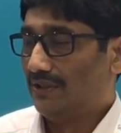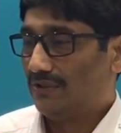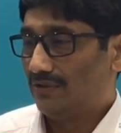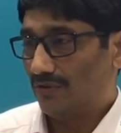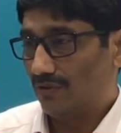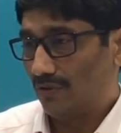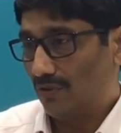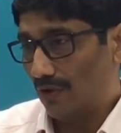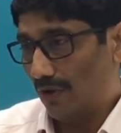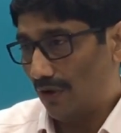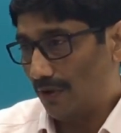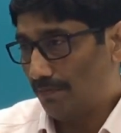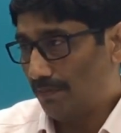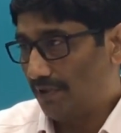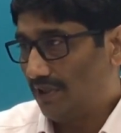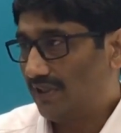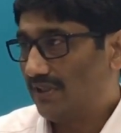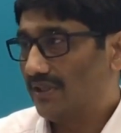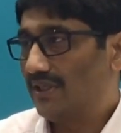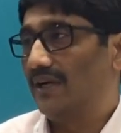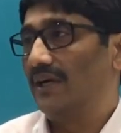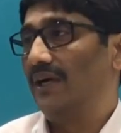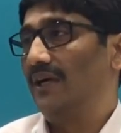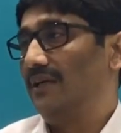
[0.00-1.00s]
So
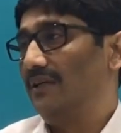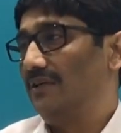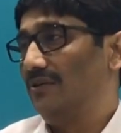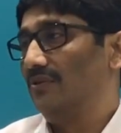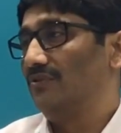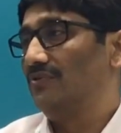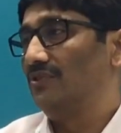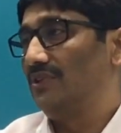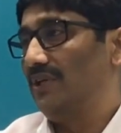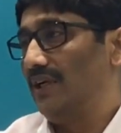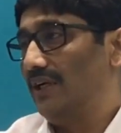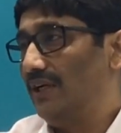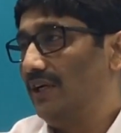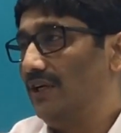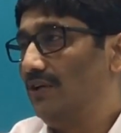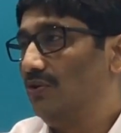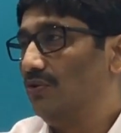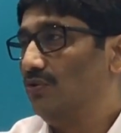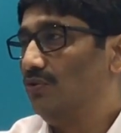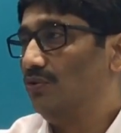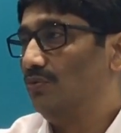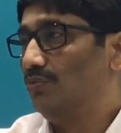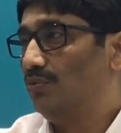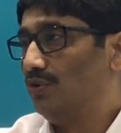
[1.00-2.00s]
corporates are kind of tending
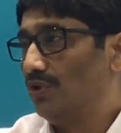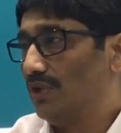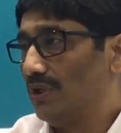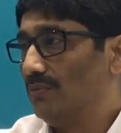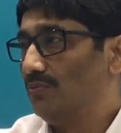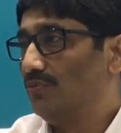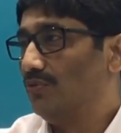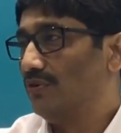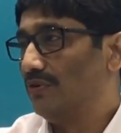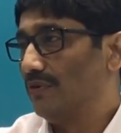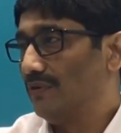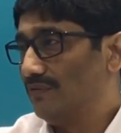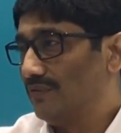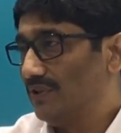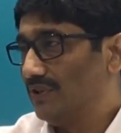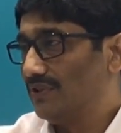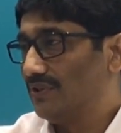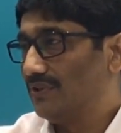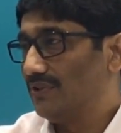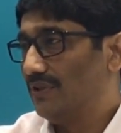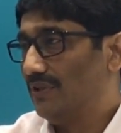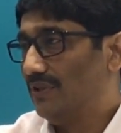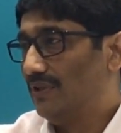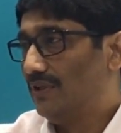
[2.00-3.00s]
to do more and more of
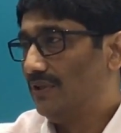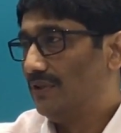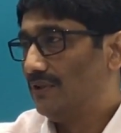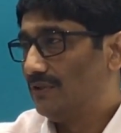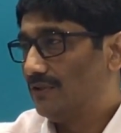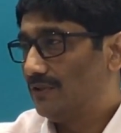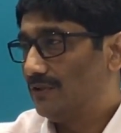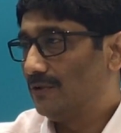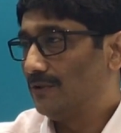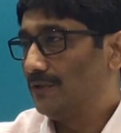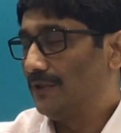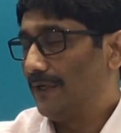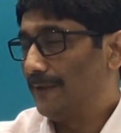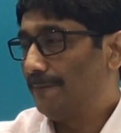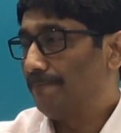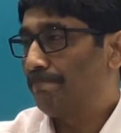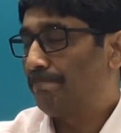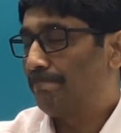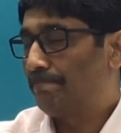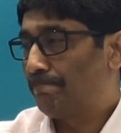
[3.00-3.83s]
this. So yeah.